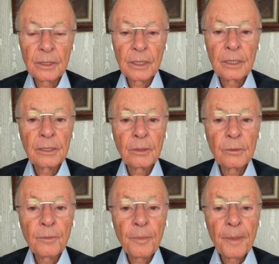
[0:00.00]

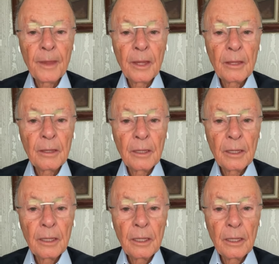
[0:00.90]
So
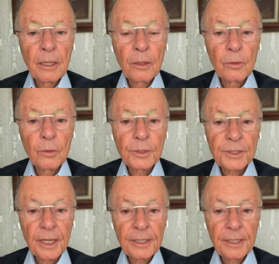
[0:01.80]
I'd